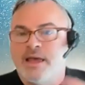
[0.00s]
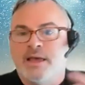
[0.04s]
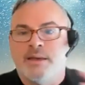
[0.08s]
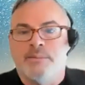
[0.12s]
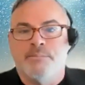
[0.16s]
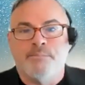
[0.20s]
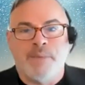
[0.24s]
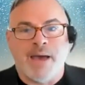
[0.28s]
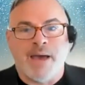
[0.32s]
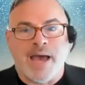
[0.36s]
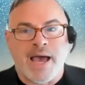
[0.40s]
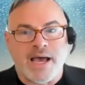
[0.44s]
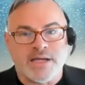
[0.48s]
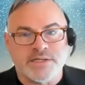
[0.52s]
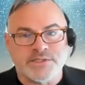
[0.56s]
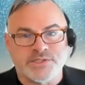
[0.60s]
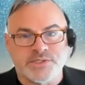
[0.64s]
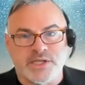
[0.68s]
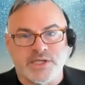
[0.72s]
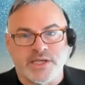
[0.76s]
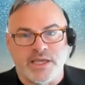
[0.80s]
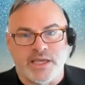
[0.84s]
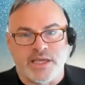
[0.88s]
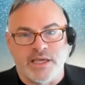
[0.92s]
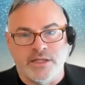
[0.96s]

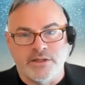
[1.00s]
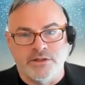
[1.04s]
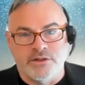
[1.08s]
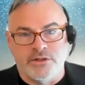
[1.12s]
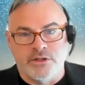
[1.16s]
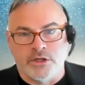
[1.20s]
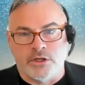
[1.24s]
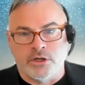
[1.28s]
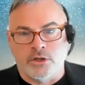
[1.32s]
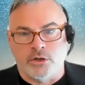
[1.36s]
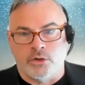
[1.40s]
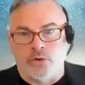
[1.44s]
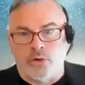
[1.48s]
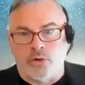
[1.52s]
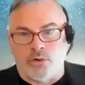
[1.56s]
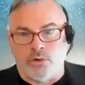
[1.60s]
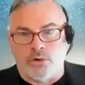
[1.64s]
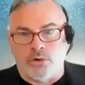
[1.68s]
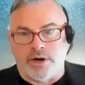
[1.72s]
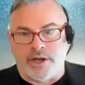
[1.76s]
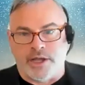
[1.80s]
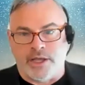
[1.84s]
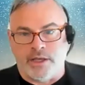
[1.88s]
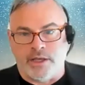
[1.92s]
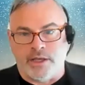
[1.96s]
bask in the
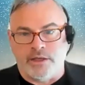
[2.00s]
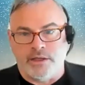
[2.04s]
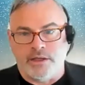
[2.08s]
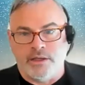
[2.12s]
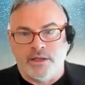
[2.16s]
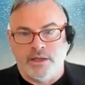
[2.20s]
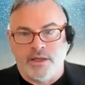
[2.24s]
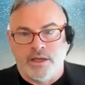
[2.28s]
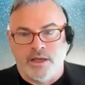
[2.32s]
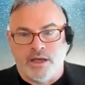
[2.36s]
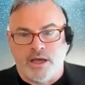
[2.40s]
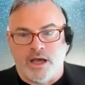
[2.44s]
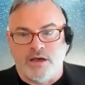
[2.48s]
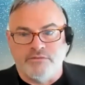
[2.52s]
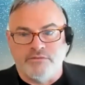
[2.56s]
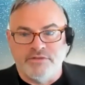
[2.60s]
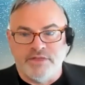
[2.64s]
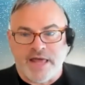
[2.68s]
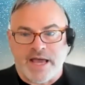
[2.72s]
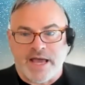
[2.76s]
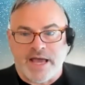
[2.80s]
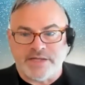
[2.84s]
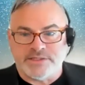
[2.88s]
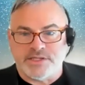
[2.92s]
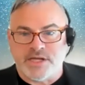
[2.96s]
glory of
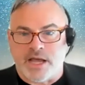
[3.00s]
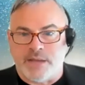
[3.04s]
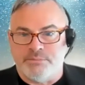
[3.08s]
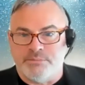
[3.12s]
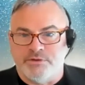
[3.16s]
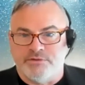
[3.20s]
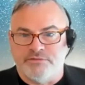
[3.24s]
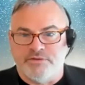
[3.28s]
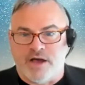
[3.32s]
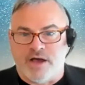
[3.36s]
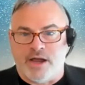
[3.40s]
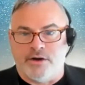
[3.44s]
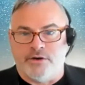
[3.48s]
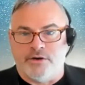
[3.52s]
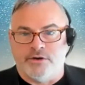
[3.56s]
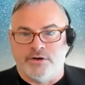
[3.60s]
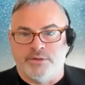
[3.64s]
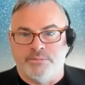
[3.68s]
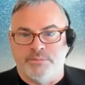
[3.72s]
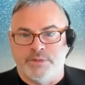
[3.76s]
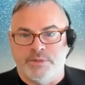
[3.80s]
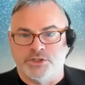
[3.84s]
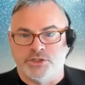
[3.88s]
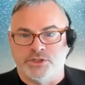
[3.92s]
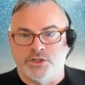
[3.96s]
that type of higher
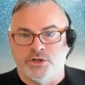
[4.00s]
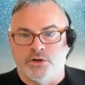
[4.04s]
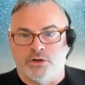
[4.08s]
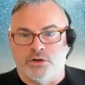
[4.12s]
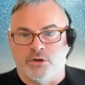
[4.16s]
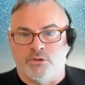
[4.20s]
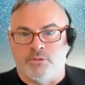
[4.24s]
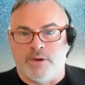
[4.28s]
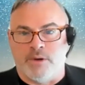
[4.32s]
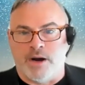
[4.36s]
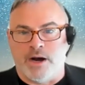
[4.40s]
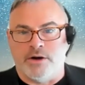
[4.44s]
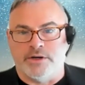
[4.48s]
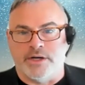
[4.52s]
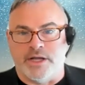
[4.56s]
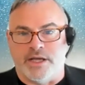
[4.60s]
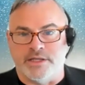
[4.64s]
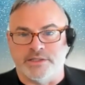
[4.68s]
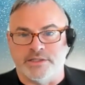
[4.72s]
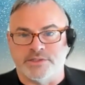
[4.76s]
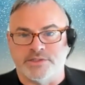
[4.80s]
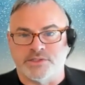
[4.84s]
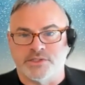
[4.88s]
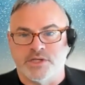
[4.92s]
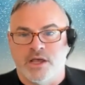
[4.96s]
dimensional
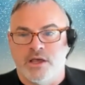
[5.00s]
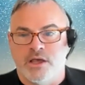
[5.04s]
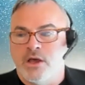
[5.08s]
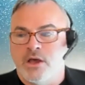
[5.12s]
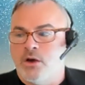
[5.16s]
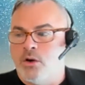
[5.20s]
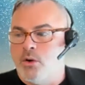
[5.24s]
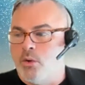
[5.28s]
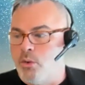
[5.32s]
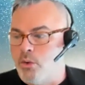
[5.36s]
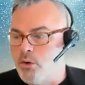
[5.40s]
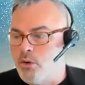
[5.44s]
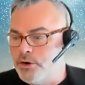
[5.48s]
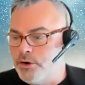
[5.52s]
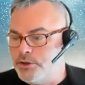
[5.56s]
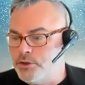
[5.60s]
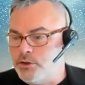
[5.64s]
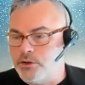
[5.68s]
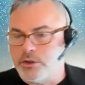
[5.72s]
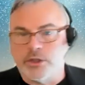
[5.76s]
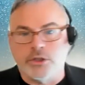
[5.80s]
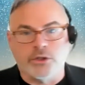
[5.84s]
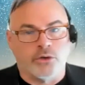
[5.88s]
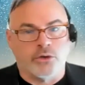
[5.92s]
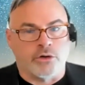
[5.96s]
awareness, or
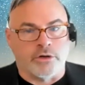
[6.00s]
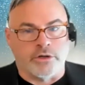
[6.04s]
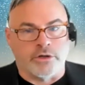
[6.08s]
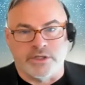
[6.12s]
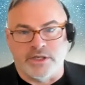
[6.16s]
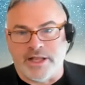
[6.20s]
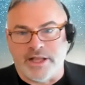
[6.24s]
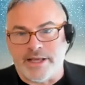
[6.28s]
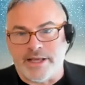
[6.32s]
you can learn